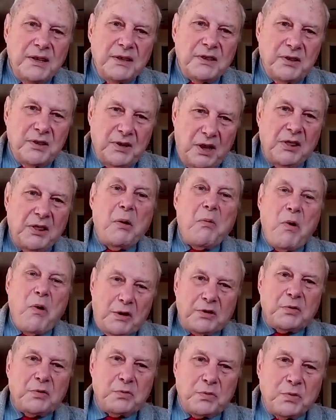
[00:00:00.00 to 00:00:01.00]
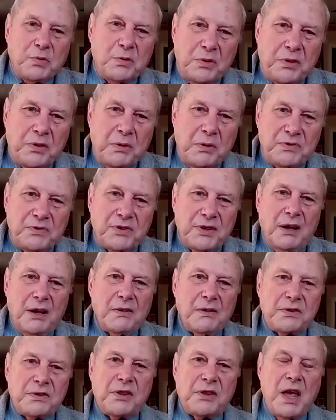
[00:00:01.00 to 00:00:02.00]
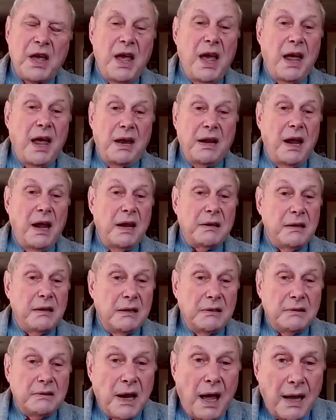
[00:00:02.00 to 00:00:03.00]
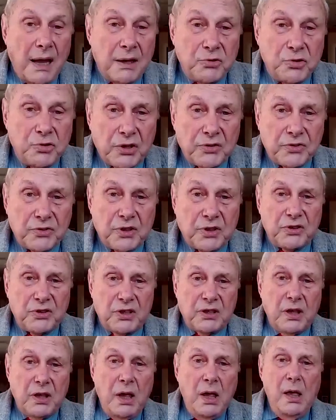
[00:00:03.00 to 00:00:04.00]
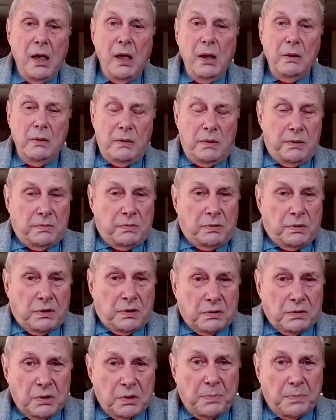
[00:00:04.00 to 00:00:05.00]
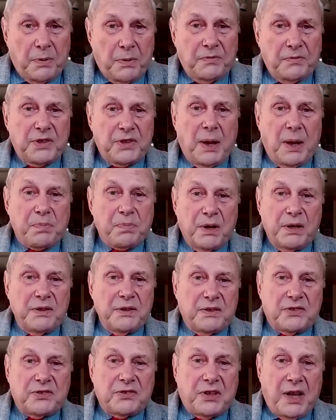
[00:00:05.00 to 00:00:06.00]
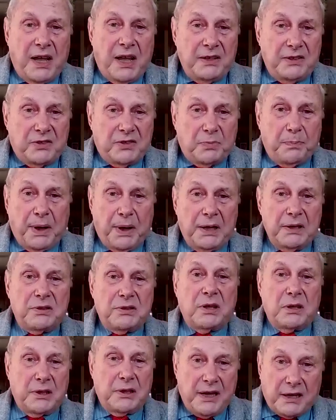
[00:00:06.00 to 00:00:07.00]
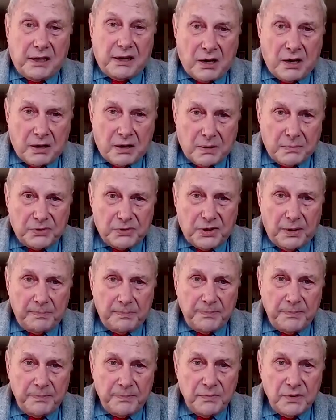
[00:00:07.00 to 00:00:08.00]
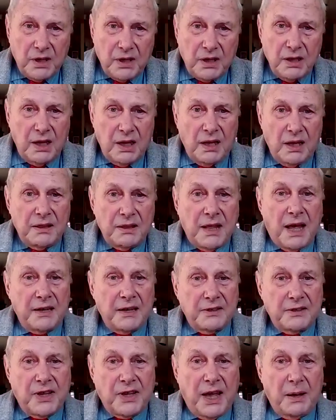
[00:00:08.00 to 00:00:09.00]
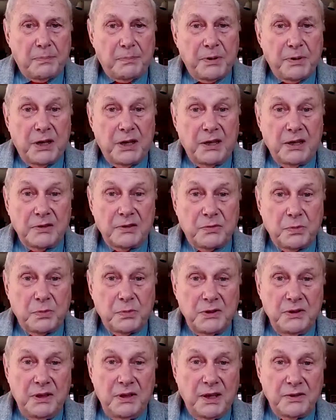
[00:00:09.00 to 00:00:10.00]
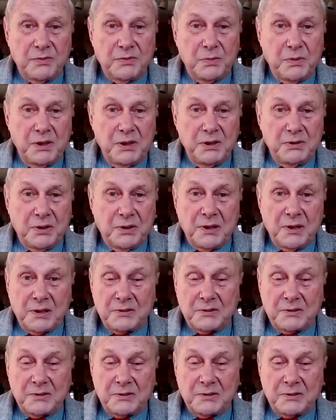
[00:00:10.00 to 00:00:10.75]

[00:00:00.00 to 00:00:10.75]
They want to rule themselves, and not just as a group of separate states, but to link arms, and that is happening as we talk